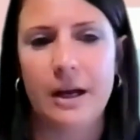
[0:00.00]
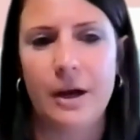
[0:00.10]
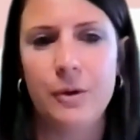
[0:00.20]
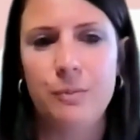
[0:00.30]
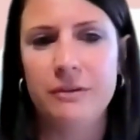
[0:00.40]

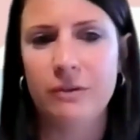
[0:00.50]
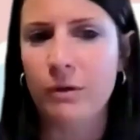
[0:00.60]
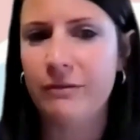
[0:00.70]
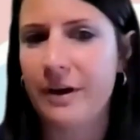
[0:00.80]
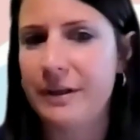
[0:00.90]
I hope you've
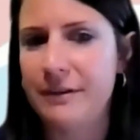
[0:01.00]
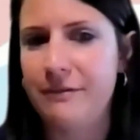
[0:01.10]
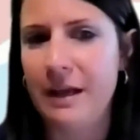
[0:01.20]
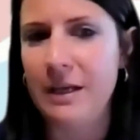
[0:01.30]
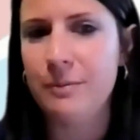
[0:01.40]
all found
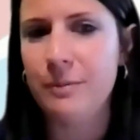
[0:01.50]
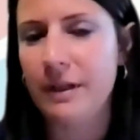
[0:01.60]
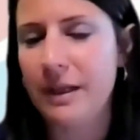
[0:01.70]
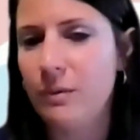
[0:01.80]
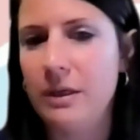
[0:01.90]
it
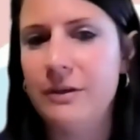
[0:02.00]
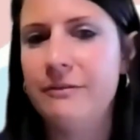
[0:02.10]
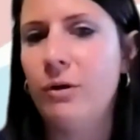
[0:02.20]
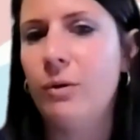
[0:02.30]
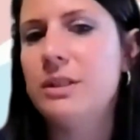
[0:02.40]
valuable, and we
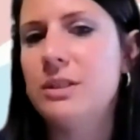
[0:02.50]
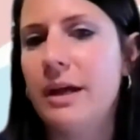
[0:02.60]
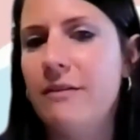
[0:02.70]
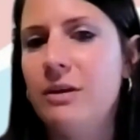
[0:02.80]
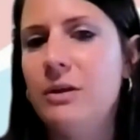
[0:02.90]
look forward to
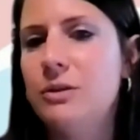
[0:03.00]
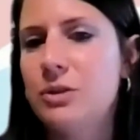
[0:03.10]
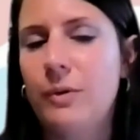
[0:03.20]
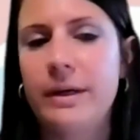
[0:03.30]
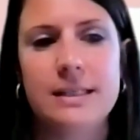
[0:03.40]
having you
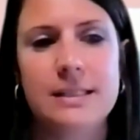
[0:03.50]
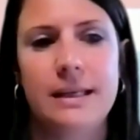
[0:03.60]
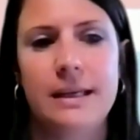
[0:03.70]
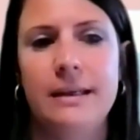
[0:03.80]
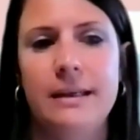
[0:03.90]
join
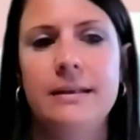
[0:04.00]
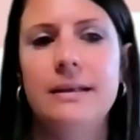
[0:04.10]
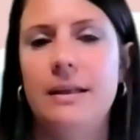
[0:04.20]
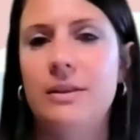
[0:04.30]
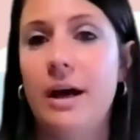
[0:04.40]
us again
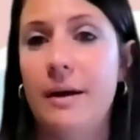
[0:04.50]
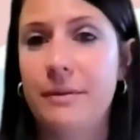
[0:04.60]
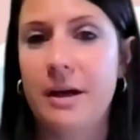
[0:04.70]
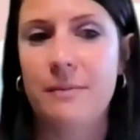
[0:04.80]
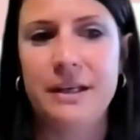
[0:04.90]
in the
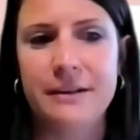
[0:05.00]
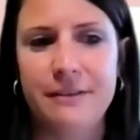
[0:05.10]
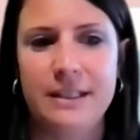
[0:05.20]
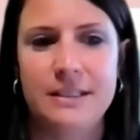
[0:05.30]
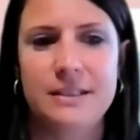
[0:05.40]
upcoming
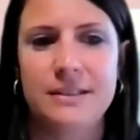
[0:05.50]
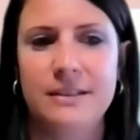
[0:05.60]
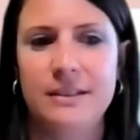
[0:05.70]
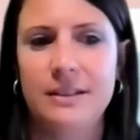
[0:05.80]
event.